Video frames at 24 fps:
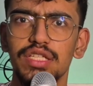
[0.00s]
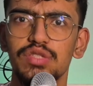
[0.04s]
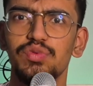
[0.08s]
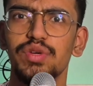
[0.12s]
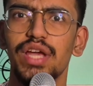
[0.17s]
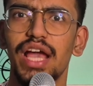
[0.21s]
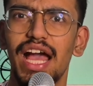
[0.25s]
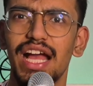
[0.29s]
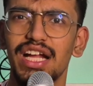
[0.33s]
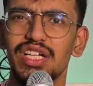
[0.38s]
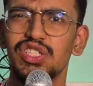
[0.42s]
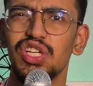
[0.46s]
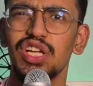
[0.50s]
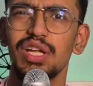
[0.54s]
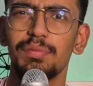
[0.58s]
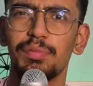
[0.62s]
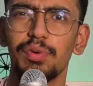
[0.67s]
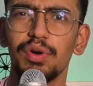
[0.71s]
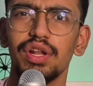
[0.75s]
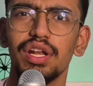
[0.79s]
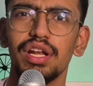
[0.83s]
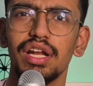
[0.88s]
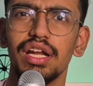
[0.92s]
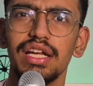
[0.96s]
we actually put
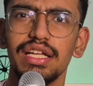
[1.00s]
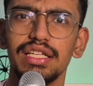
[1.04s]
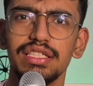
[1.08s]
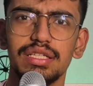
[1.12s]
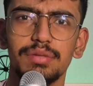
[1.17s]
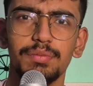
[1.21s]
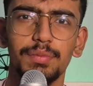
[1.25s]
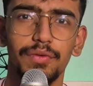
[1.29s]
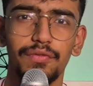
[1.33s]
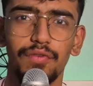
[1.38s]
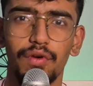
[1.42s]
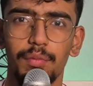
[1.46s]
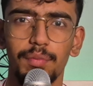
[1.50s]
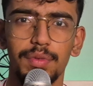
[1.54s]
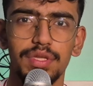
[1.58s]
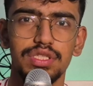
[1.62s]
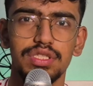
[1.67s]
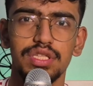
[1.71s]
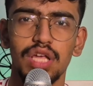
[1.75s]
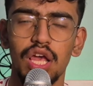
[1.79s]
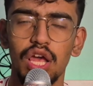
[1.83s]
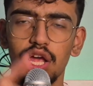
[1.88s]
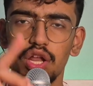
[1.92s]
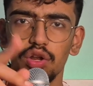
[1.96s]
in a decent performance.
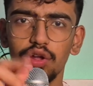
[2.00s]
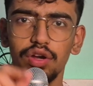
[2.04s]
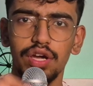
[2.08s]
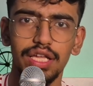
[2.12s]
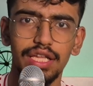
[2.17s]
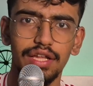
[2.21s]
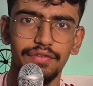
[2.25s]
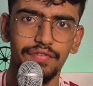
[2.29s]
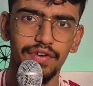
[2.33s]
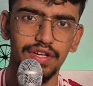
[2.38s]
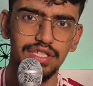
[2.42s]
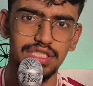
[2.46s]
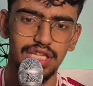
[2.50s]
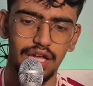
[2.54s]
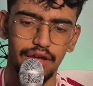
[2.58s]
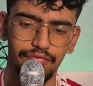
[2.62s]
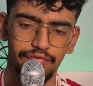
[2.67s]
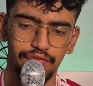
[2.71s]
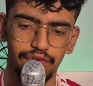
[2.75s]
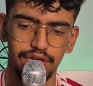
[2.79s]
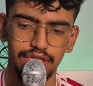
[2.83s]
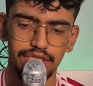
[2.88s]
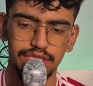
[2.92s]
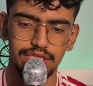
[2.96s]
Look at the first half,
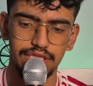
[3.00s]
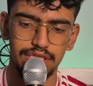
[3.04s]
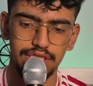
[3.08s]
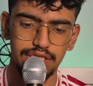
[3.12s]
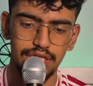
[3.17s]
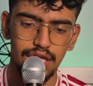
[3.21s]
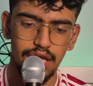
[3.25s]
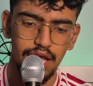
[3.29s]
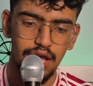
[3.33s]
for instance.